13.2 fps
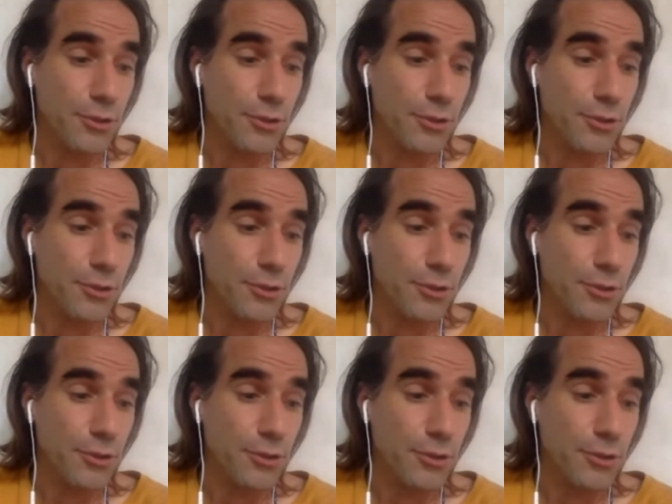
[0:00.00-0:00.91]
they
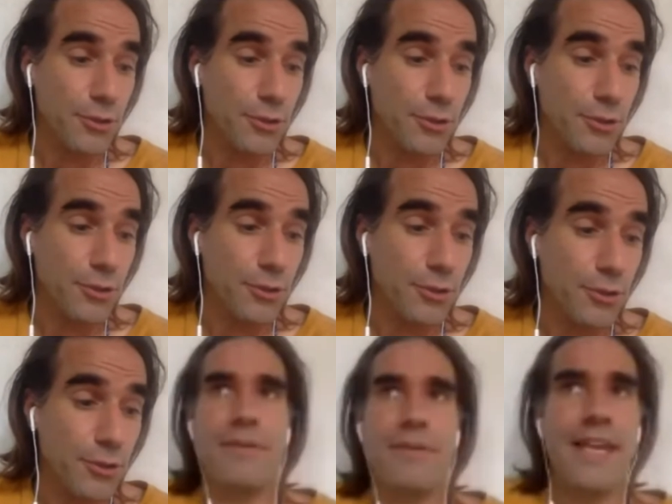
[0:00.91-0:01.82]
can
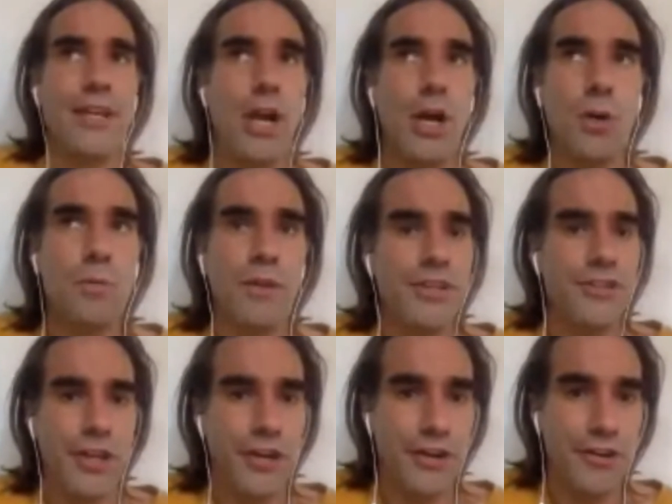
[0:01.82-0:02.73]
um, maybe they
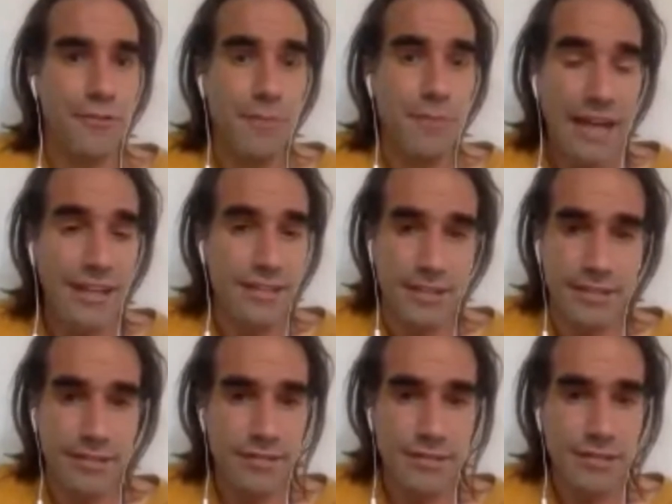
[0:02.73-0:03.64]
know regenerative
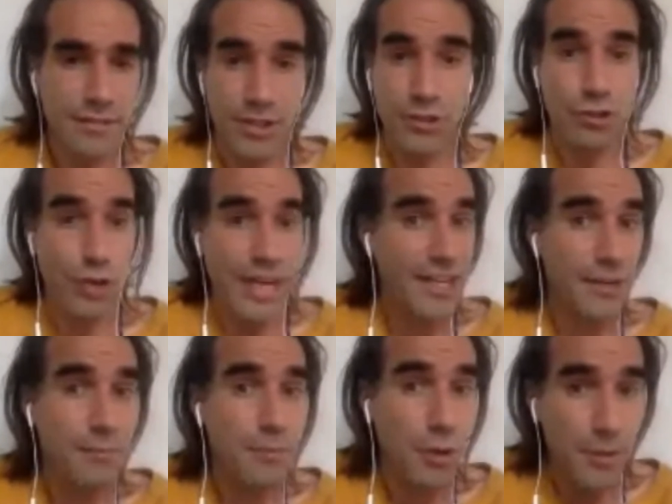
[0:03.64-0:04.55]
practices they're
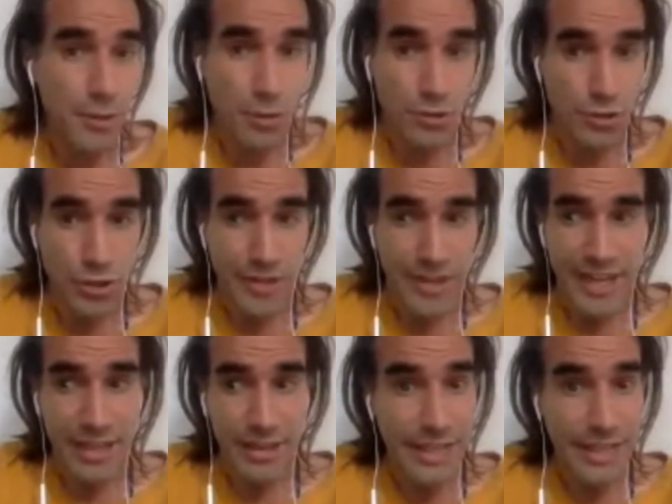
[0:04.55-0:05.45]
trained in permaculture
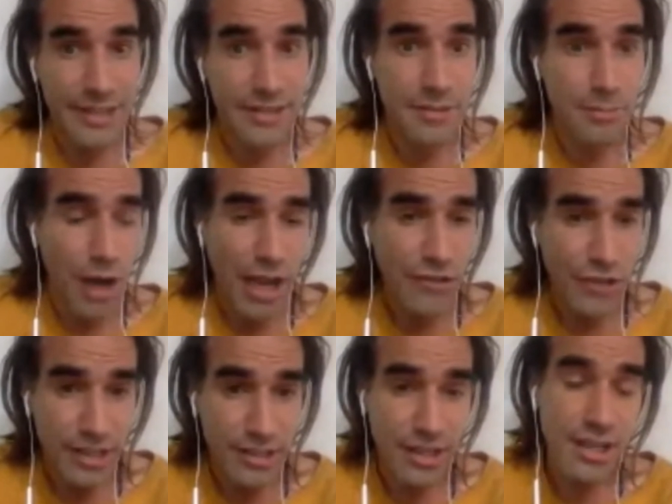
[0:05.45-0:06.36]
and they can lead the
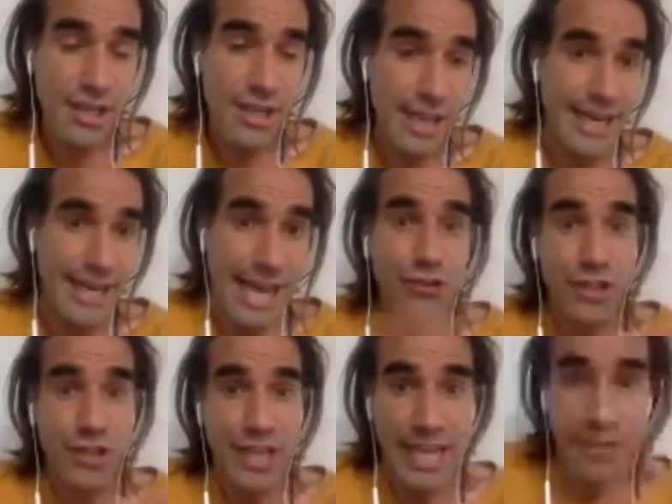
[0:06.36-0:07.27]
project and
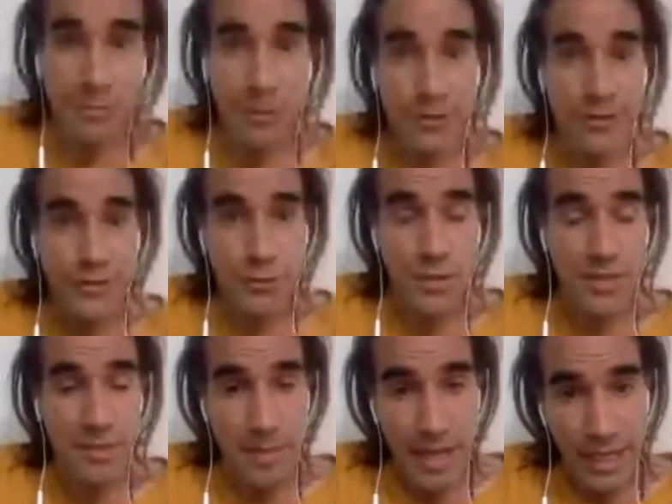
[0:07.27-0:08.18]
educate the person with
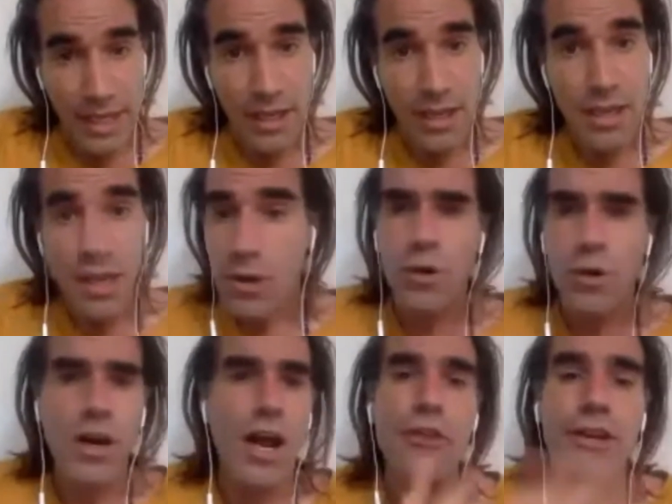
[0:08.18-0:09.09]
the money
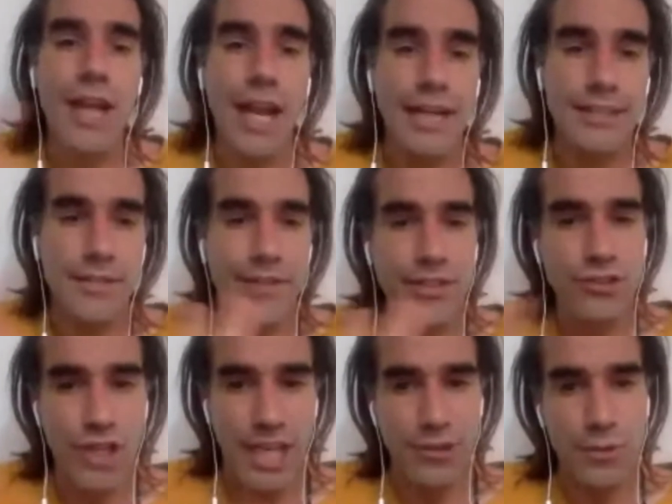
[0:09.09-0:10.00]
or other kinds of
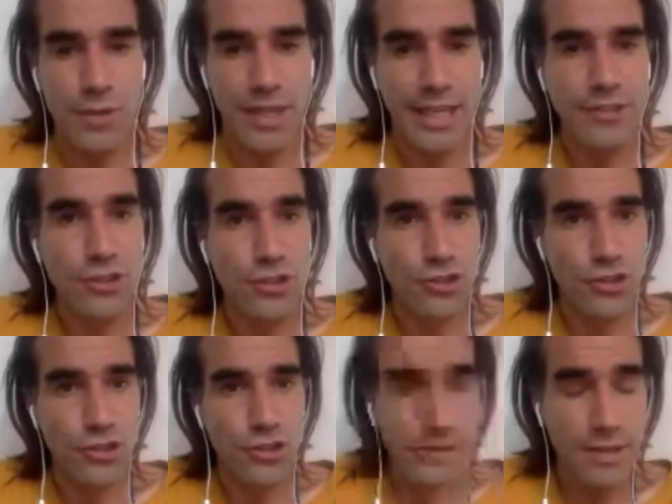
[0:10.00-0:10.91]
exchange
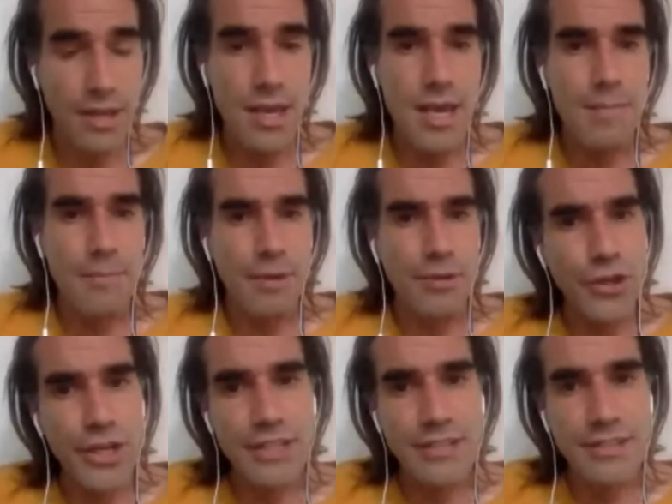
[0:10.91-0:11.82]
relationships but
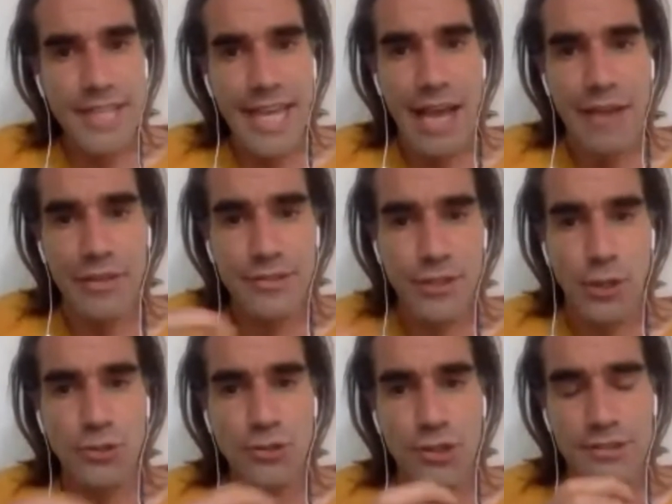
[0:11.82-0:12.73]
you can see how the
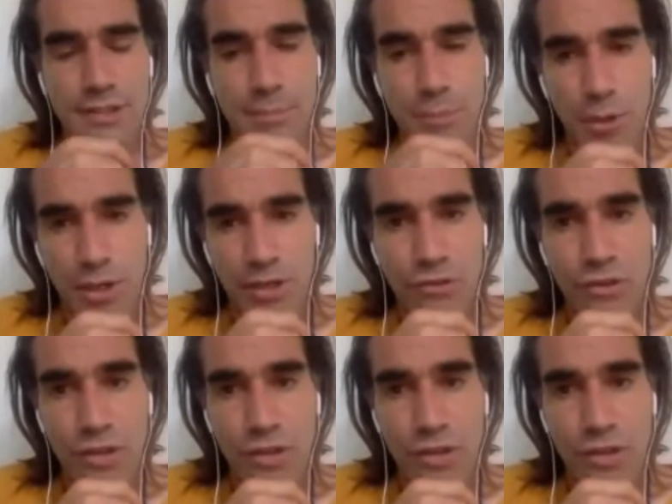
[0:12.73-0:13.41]
social supports